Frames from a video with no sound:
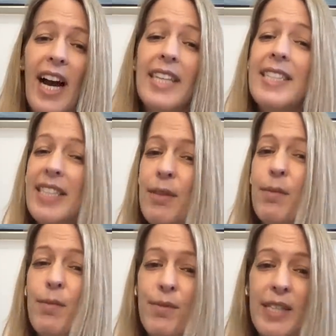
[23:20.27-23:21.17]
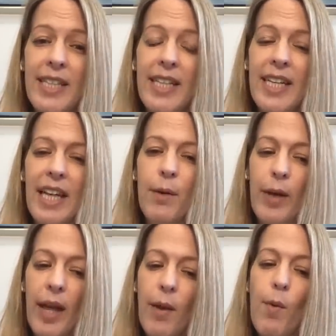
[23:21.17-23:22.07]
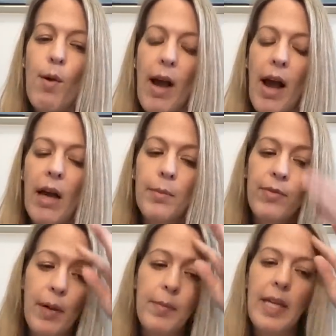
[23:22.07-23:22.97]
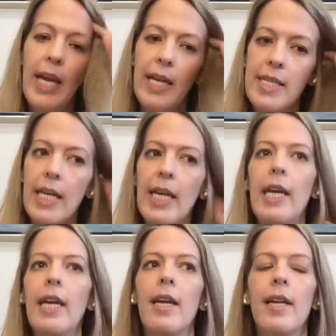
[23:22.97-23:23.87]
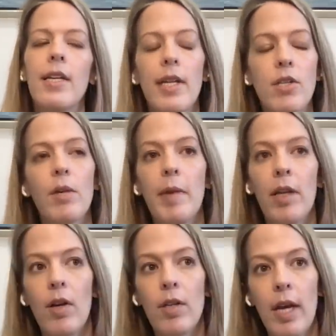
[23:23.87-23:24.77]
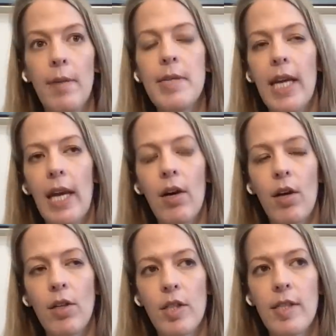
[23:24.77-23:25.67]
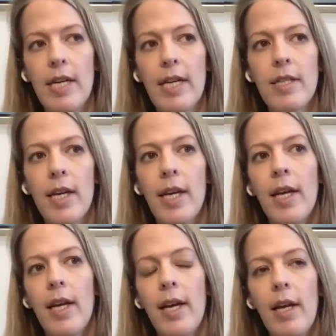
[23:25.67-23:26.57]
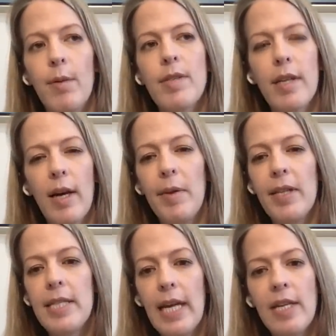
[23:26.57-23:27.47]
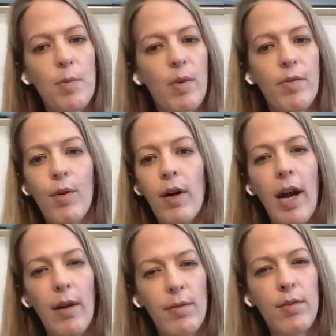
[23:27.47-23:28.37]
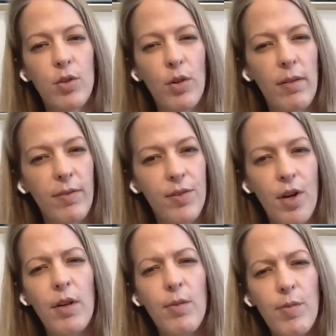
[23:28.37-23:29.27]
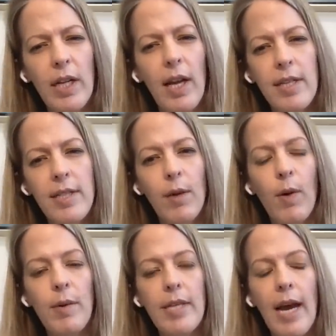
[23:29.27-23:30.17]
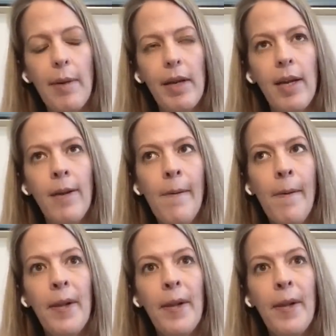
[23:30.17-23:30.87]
I didn't really, like when I woke up from the NDE, it took me a long time to gain consciousness. It was a couple of days before I sort of started realizing what was happening.